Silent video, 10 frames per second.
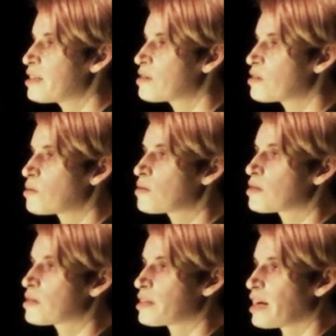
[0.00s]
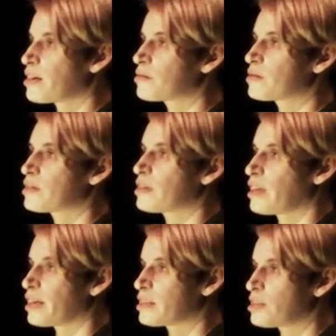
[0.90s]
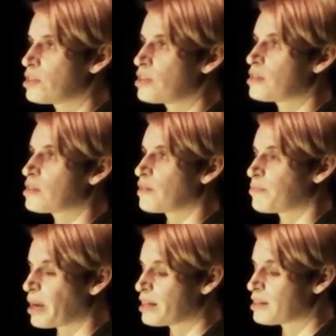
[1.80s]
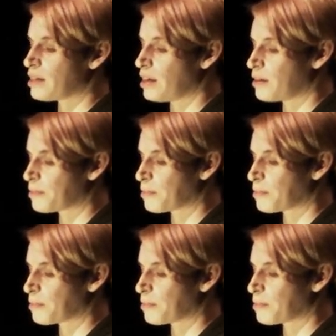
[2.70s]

his thoughts down like dishes of plenty.